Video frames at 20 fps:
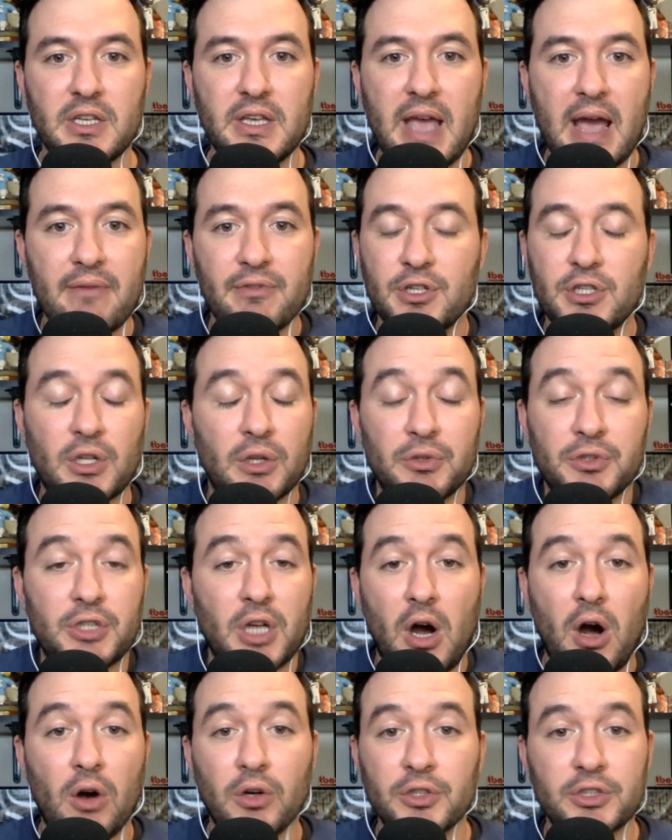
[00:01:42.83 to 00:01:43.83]
he averaged close to
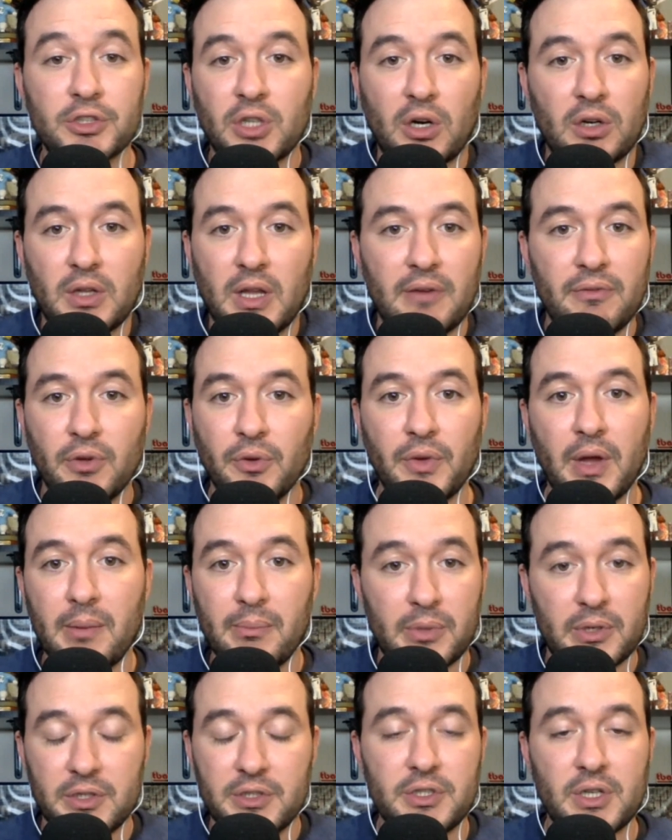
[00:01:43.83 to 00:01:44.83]
all-star level
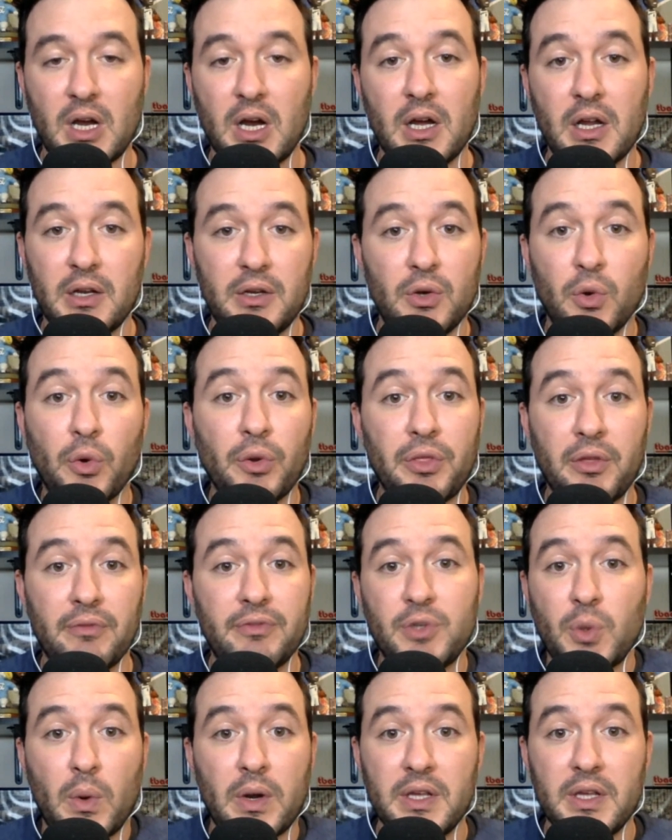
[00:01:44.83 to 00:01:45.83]
numbers, north of
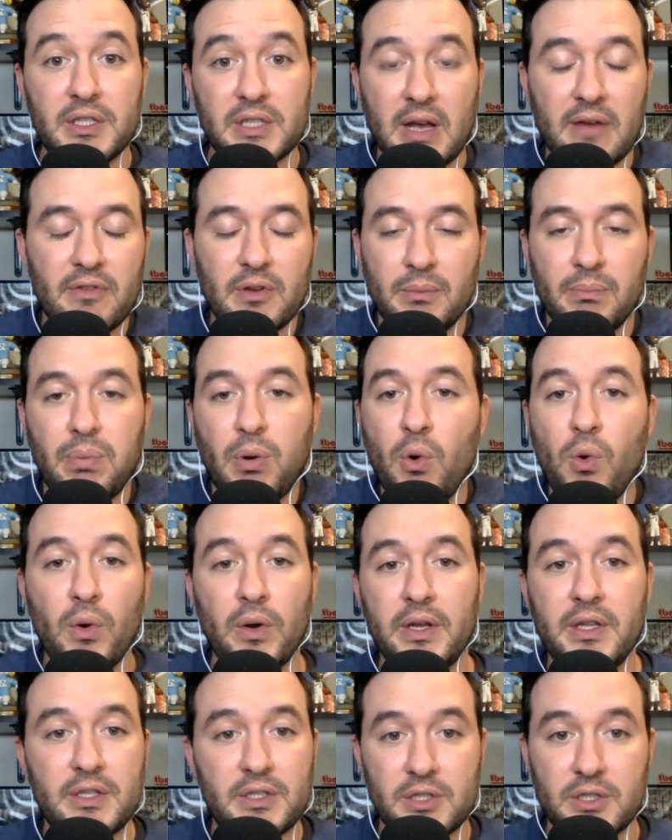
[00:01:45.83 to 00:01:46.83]
27
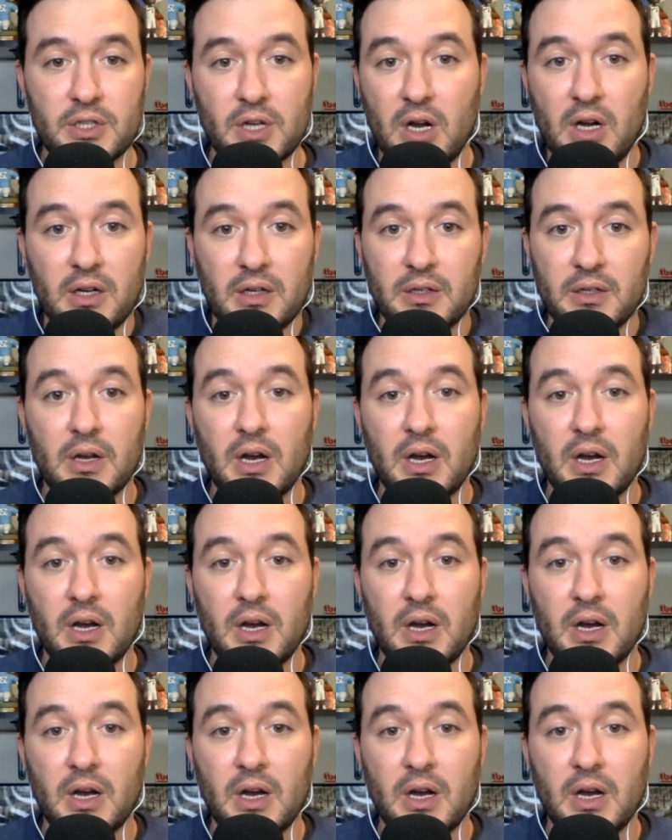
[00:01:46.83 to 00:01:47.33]
points on,